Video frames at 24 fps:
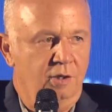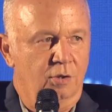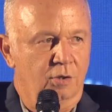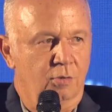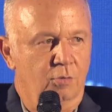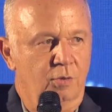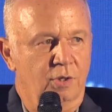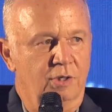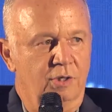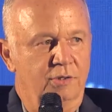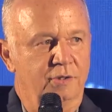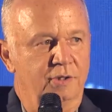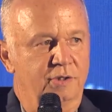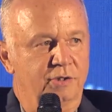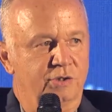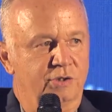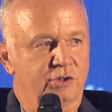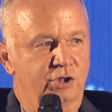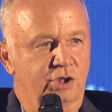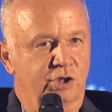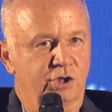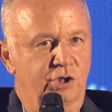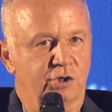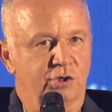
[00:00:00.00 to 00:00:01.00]
Well, the
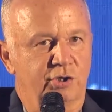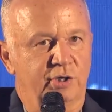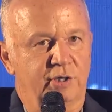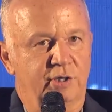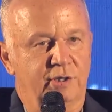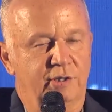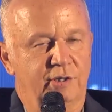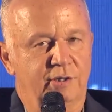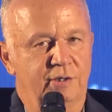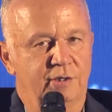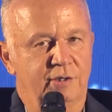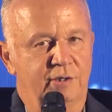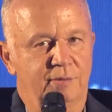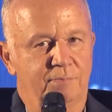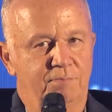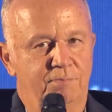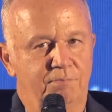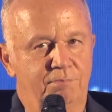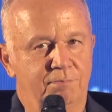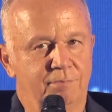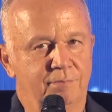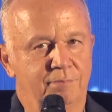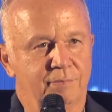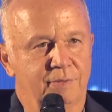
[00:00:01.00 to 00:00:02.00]
security
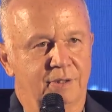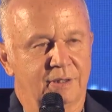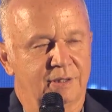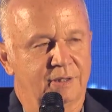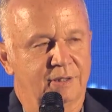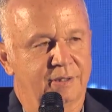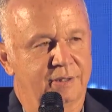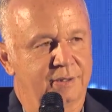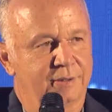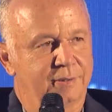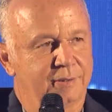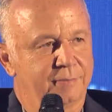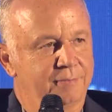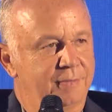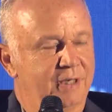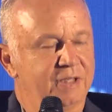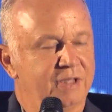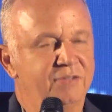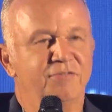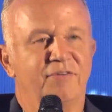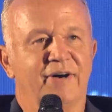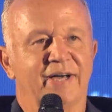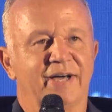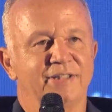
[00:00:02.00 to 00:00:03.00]
uh,
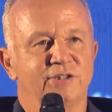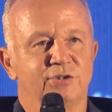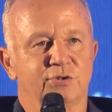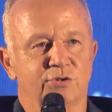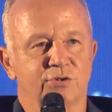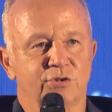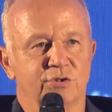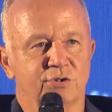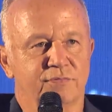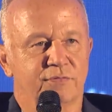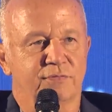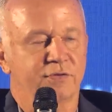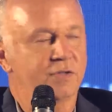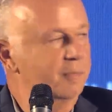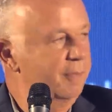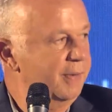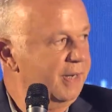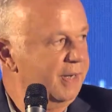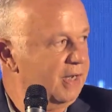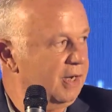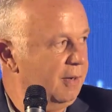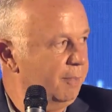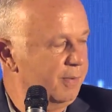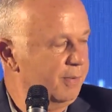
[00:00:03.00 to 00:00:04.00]
advisors for the
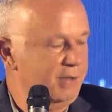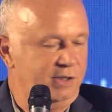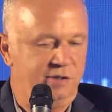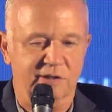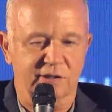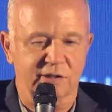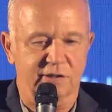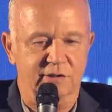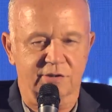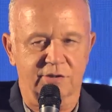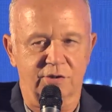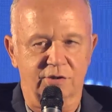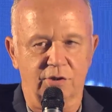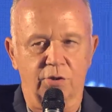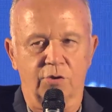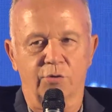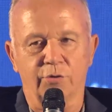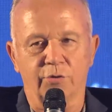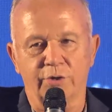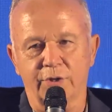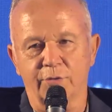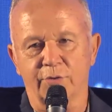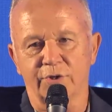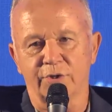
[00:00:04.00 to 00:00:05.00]
big company says, don't
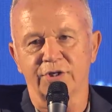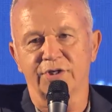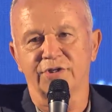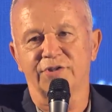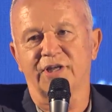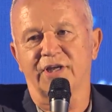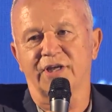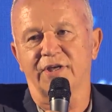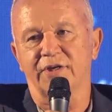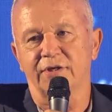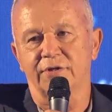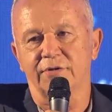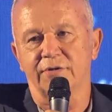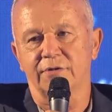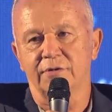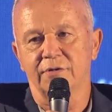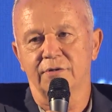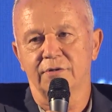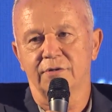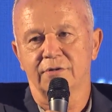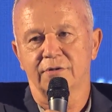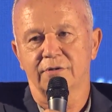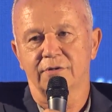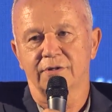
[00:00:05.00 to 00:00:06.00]
go anywhere near Tahrir,
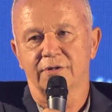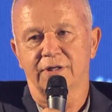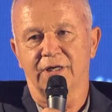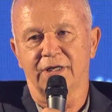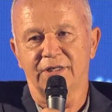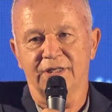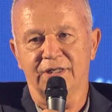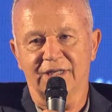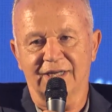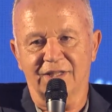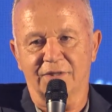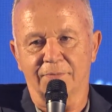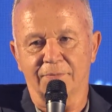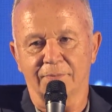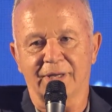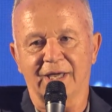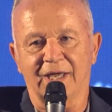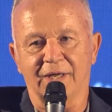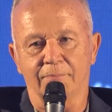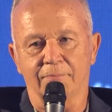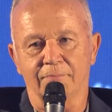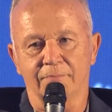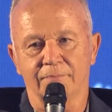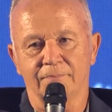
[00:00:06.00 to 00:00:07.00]
and none of them
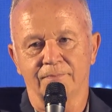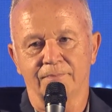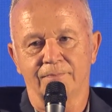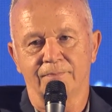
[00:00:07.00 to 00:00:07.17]
came.